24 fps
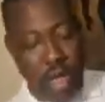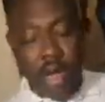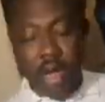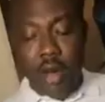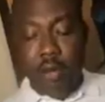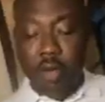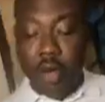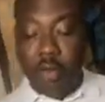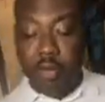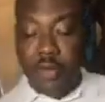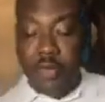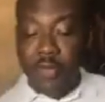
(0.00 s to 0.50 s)

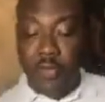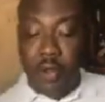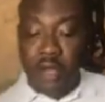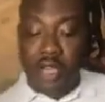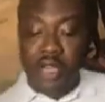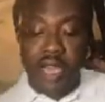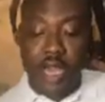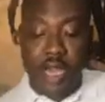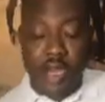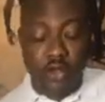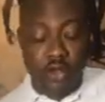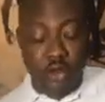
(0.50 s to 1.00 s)
But before
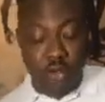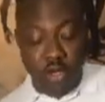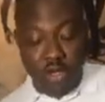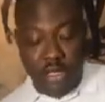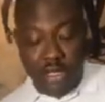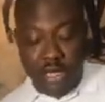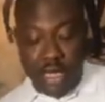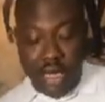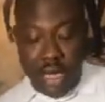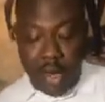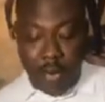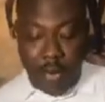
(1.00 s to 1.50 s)
then, you must
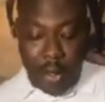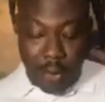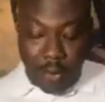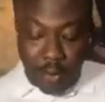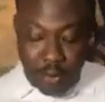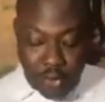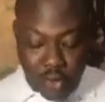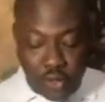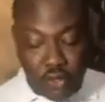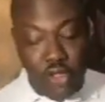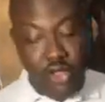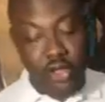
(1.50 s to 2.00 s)
think about
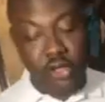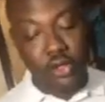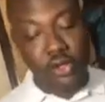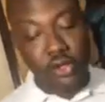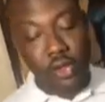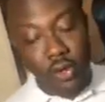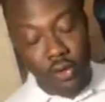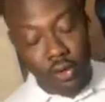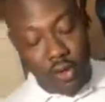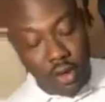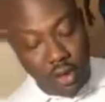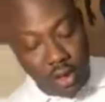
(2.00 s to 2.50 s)
music
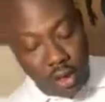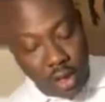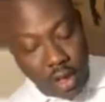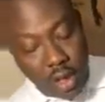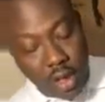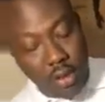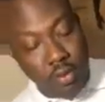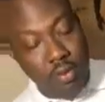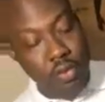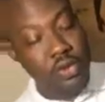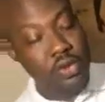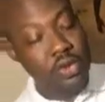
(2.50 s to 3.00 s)
theory.
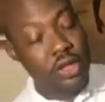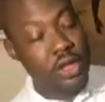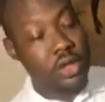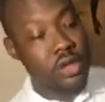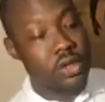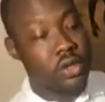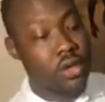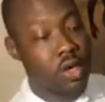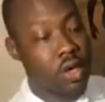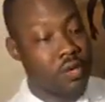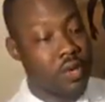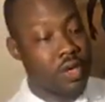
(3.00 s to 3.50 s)
Music
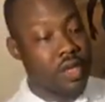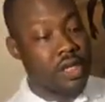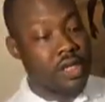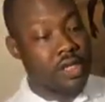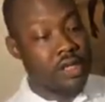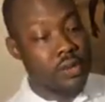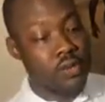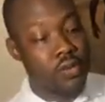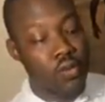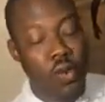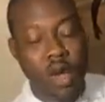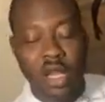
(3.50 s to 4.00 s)
theory is
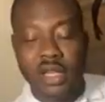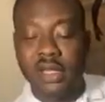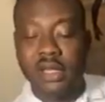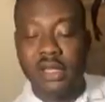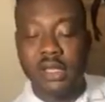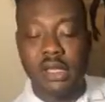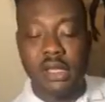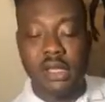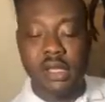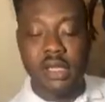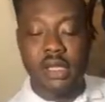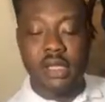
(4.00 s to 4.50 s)
what
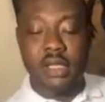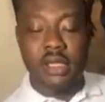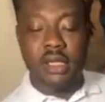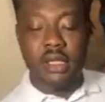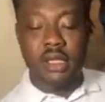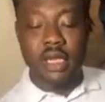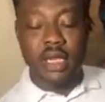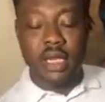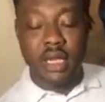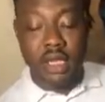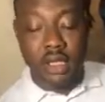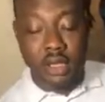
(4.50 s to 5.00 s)
is
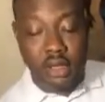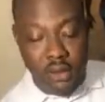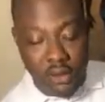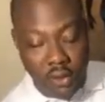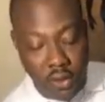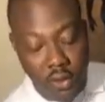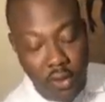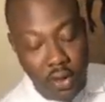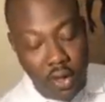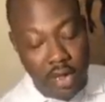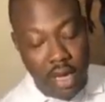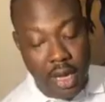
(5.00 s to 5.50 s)
in a
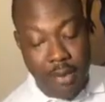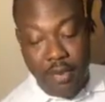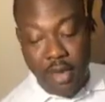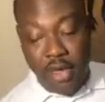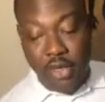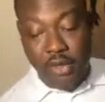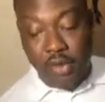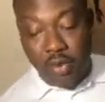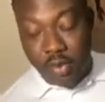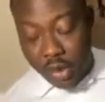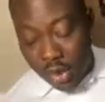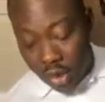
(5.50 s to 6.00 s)
song that
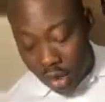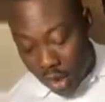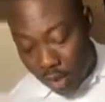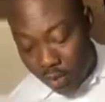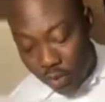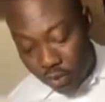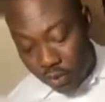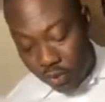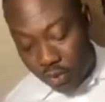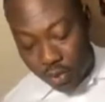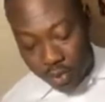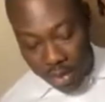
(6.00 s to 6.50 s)
makes you
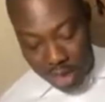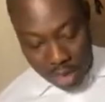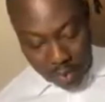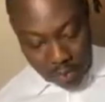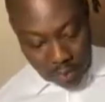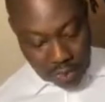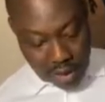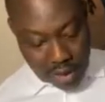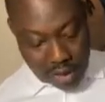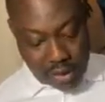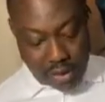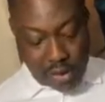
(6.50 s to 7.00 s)
able to
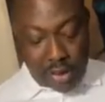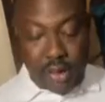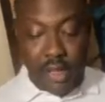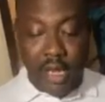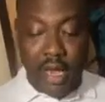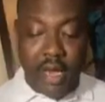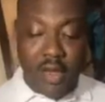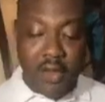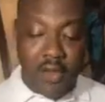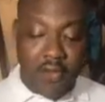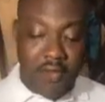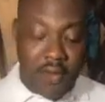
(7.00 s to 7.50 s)
manipulate it.
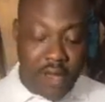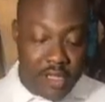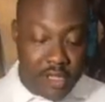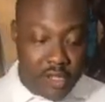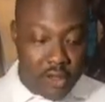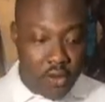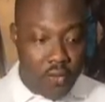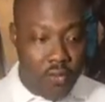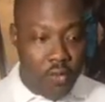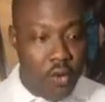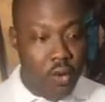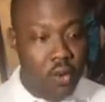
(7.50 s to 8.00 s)
First
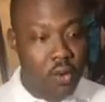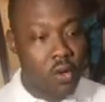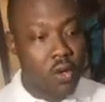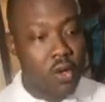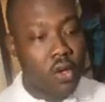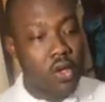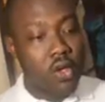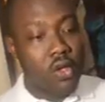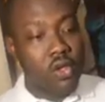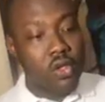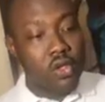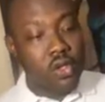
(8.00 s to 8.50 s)
of all,
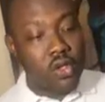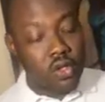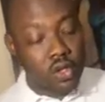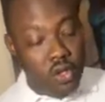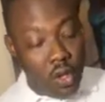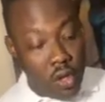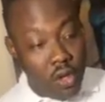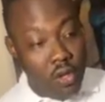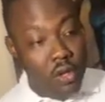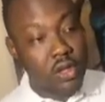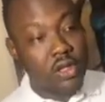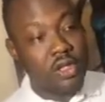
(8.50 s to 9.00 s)

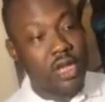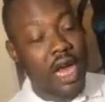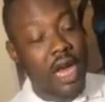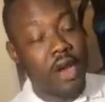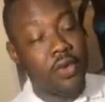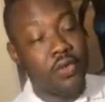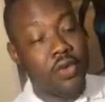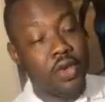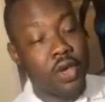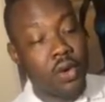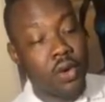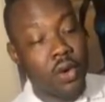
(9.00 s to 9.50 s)
songs are
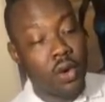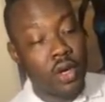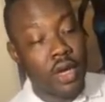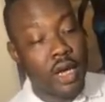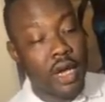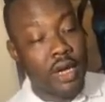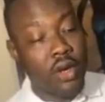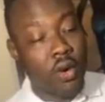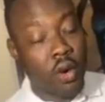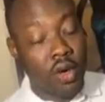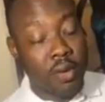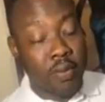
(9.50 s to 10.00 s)

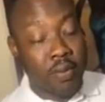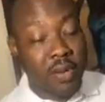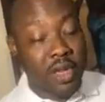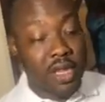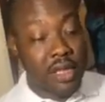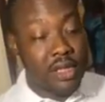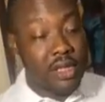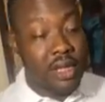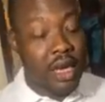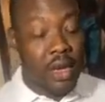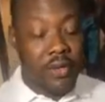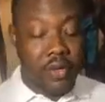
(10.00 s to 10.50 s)
recorded, or
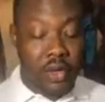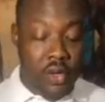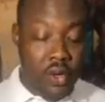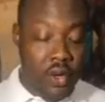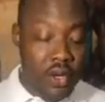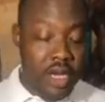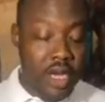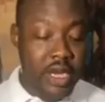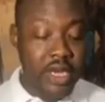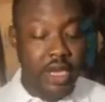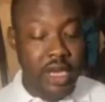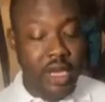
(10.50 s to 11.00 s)
beats are
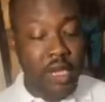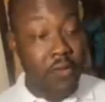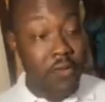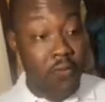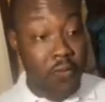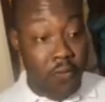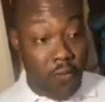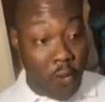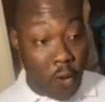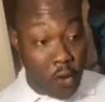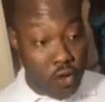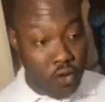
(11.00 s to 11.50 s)
recorded in
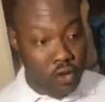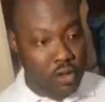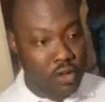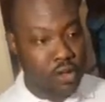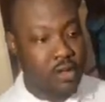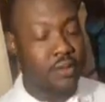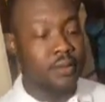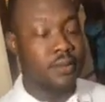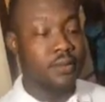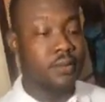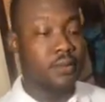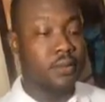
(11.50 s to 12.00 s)
fours,
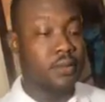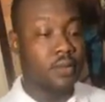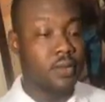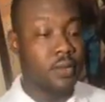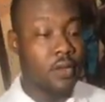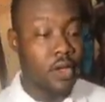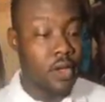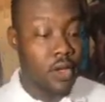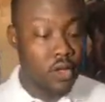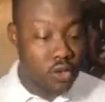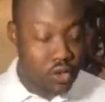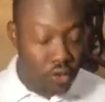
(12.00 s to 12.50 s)

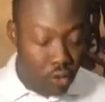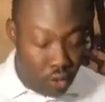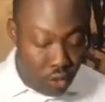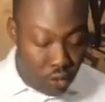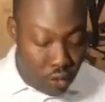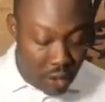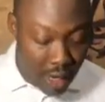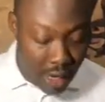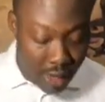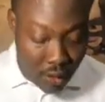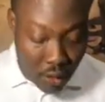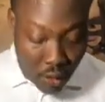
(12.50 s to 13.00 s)
so you
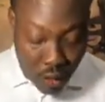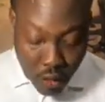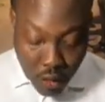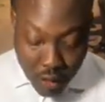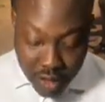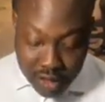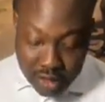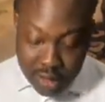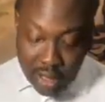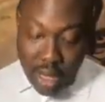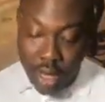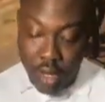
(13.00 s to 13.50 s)
can
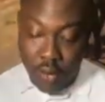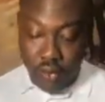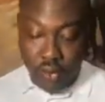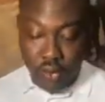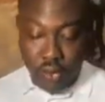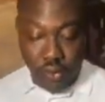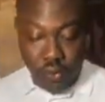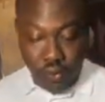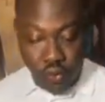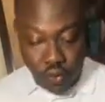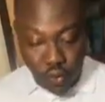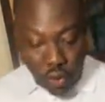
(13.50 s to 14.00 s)
always count
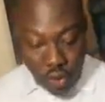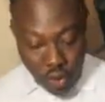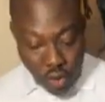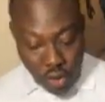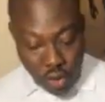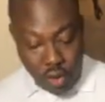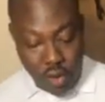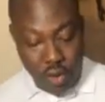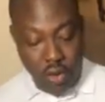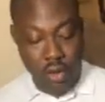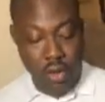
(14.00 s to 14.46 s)
1,